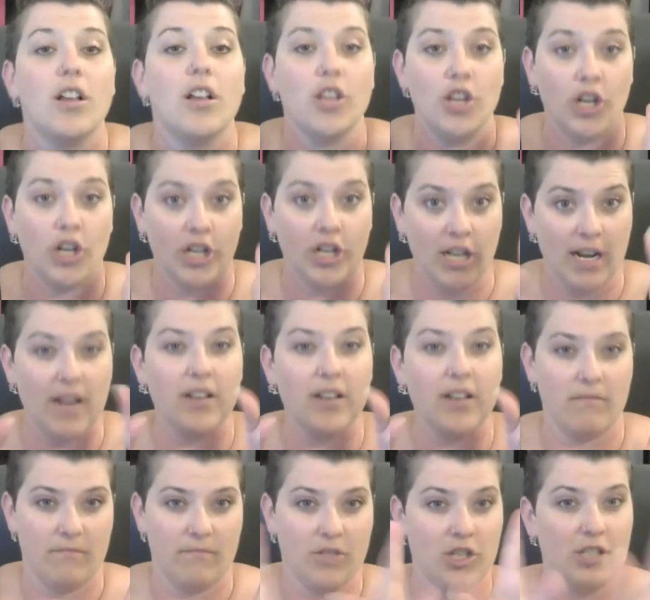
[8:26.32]
you're going to
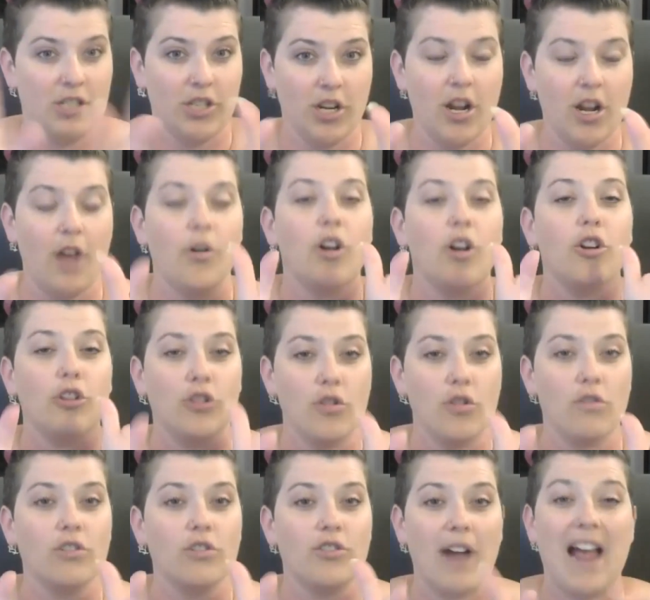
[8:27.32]
just, you know,
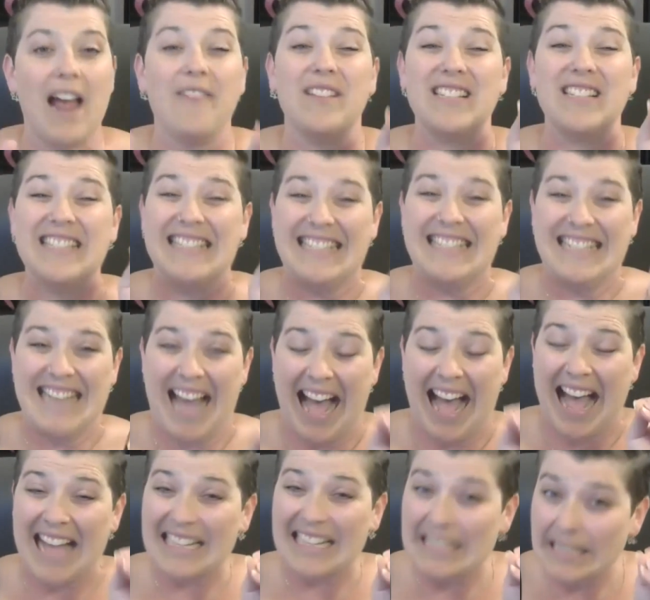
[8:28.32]
Google Drive is
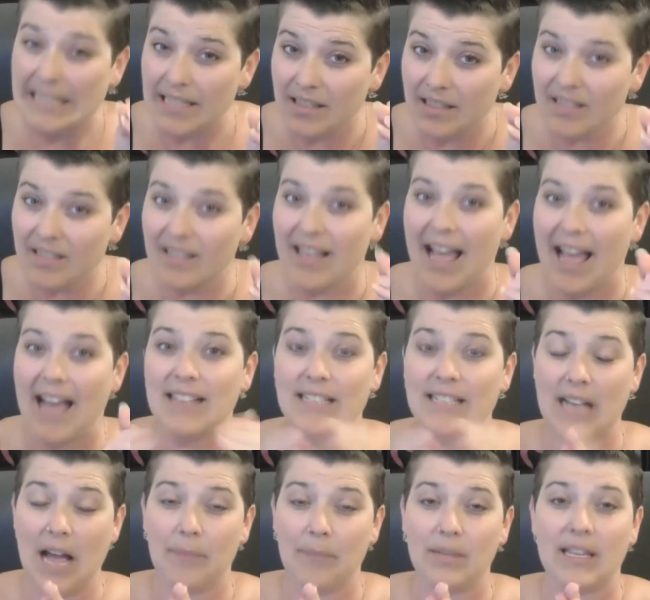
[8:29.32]
not as
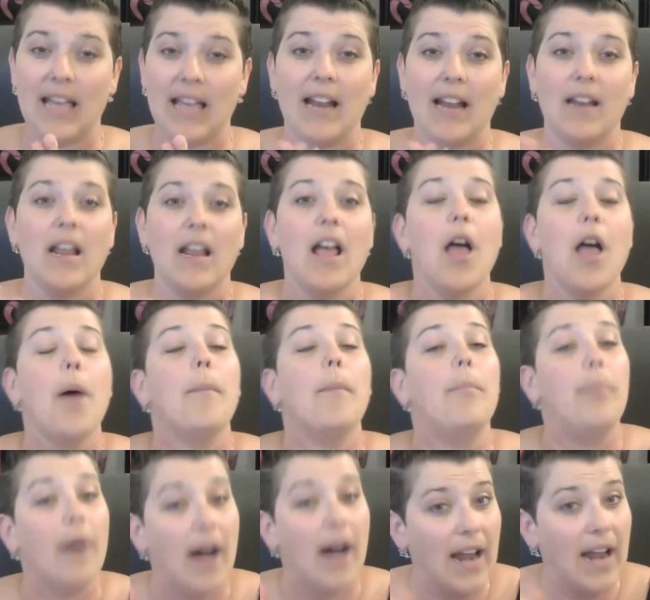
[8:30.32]
complicated
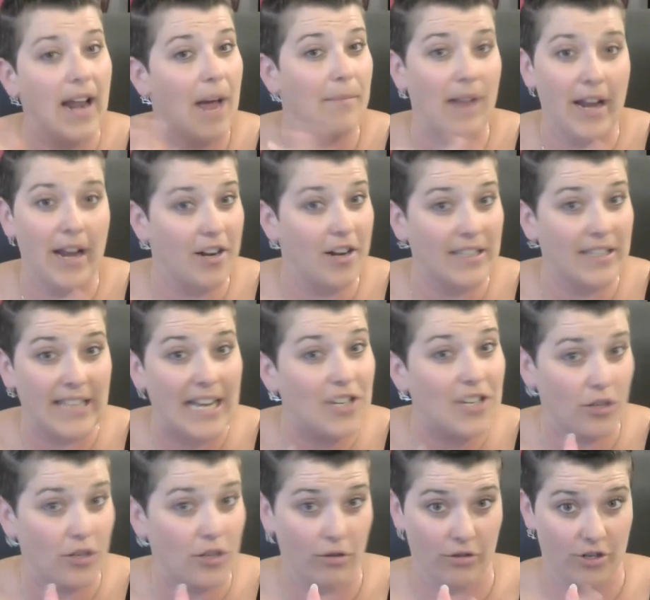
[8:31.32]
but I'm not here to teach
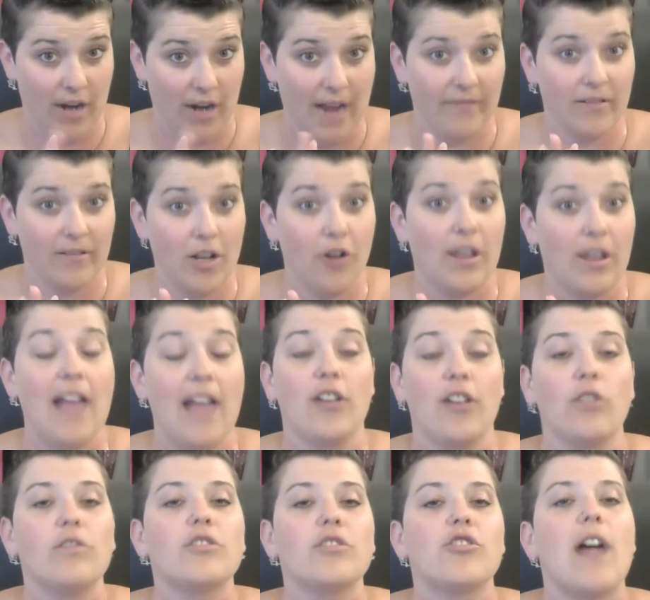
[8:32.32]
you Google Drive. Okay.
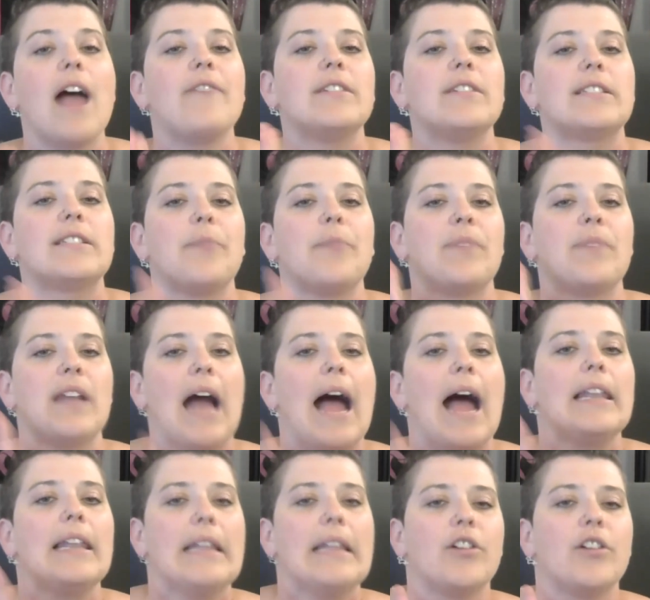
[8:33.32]
Google Drive is something I
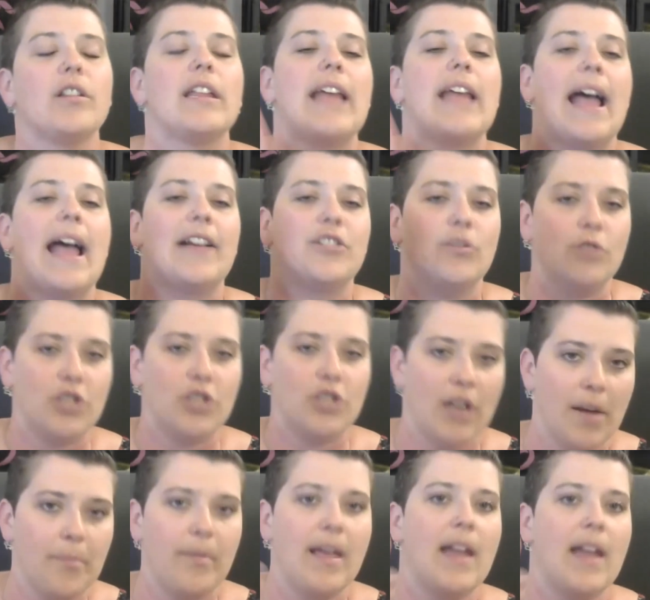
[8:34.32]
literally had to
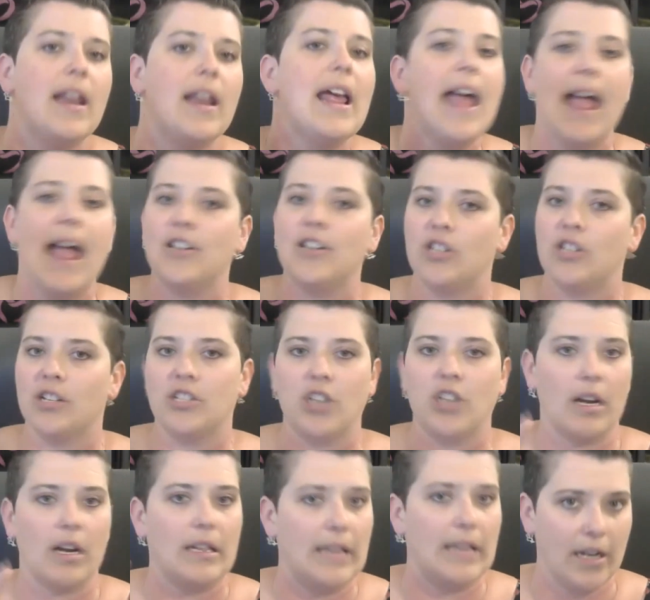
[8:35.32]
jump in and just
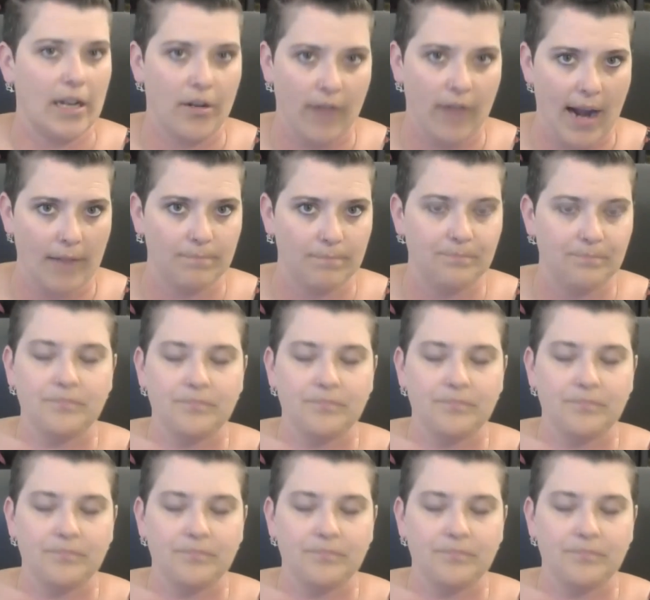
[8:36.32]
start clicking around.